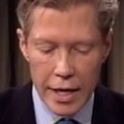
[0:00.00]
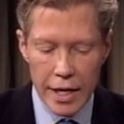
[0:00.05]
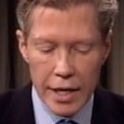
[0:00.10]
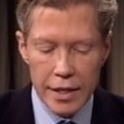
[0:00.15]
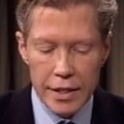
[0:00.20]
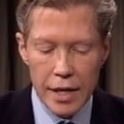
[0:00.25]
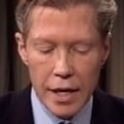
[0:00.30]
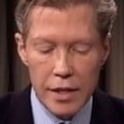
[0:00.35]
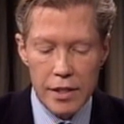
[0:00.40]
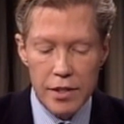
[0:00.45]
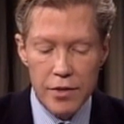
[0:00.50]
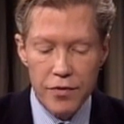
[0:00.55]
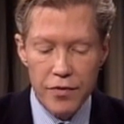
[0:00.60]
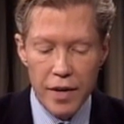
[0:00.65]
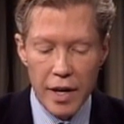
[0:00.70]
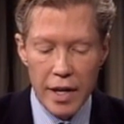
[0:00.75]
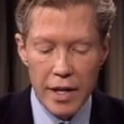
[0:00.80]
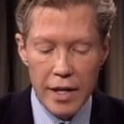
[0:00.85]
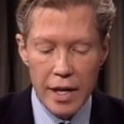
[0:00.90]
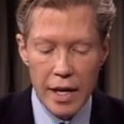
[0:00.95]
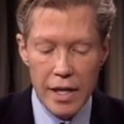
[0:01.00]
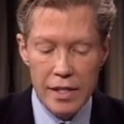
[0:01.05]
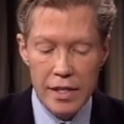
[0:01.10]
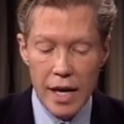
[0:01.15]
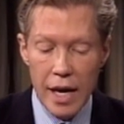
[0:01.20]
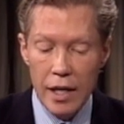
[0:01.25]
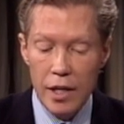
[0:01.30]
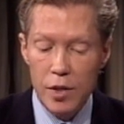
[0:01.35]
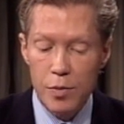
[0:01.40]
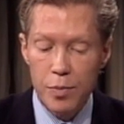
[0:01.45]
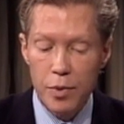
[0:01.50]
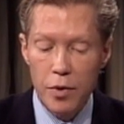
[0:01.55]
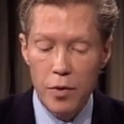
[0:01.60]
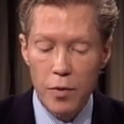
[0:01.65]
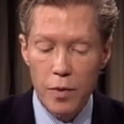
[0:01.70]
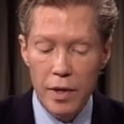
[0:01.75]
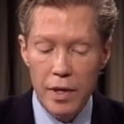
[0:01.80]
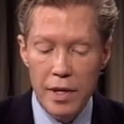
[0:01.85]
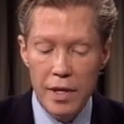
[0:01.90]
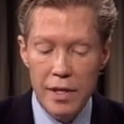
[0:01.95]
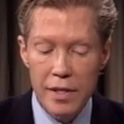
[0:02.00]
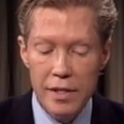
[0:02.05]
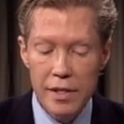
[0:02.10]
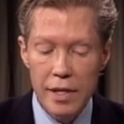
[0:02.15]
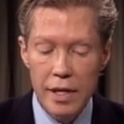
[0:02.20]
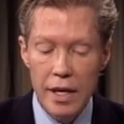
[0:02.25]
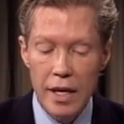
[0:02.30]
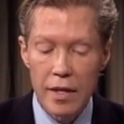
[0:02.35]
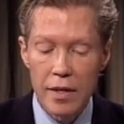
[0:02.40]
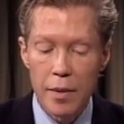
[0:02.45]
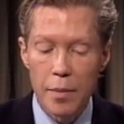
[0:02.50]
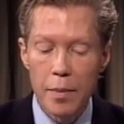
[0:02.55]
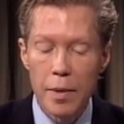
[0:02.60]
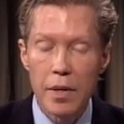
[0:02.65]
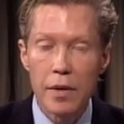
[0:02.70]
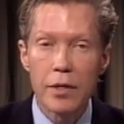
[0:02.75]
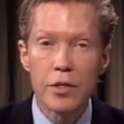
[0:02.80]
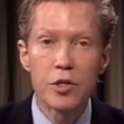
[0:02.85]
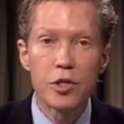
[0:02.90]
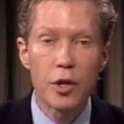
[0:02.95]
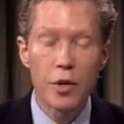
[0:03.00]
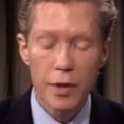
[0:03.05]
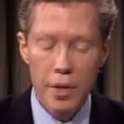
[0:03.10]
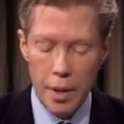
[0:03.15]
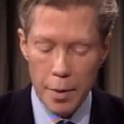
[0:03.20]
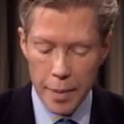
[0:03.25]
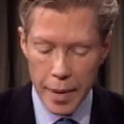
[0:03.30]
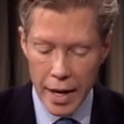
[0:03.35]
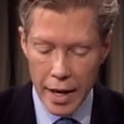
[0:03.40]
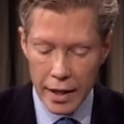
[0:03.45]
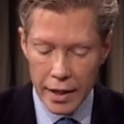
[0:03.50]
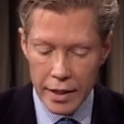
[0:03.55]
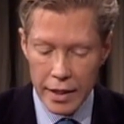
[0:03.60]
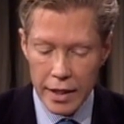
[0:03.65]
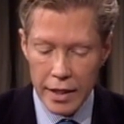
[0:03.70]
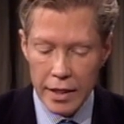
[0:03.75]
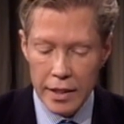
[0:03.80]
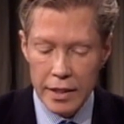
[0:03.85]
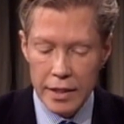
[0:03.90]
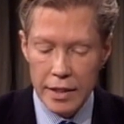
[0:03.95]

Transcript: He testified as expert witness in the Mary Jo Kopechne,